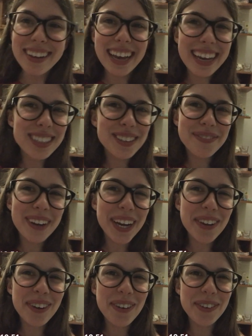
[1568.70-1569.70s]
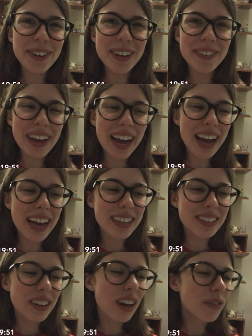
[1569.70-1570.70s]
Okay, so I'm back in my room
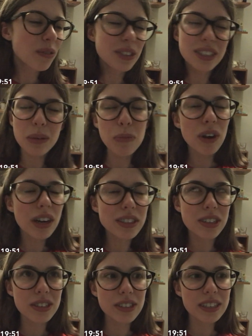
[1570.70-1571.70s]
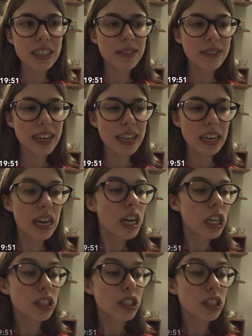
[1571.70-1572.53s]
and I've got some work to do this evening.